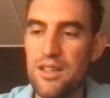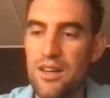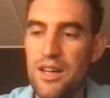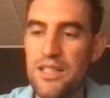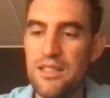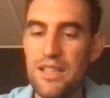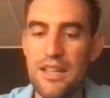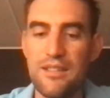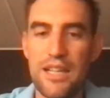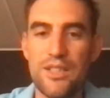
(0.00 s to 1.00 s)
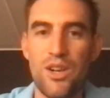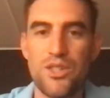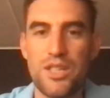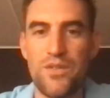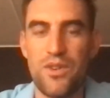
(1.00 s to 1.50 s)
guys, and
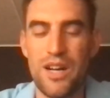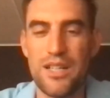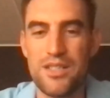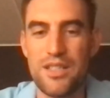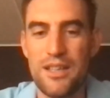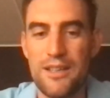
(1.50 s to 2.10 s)
technology for us